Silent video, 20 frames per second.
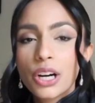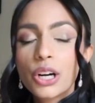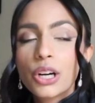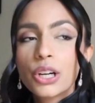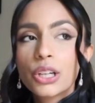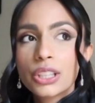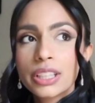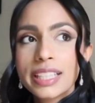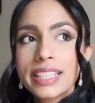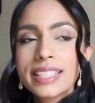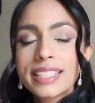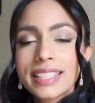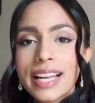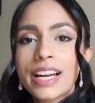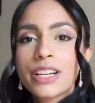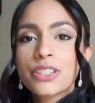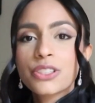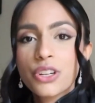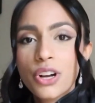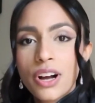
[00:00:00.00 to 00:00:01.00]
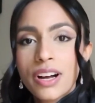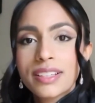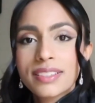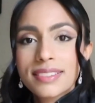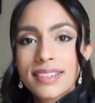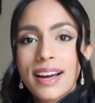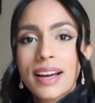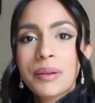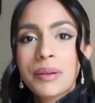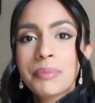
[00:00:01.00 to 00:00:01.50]

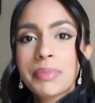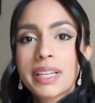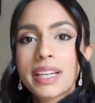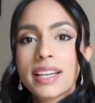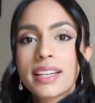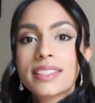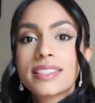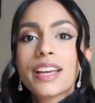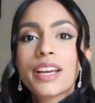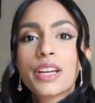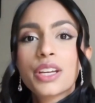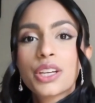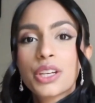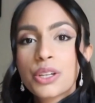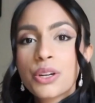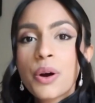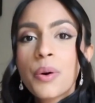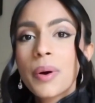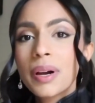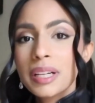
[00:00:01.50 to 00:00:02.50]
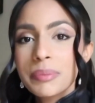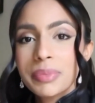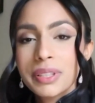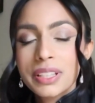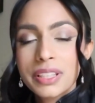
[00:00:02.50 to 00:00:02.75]
early/on time because you don't want to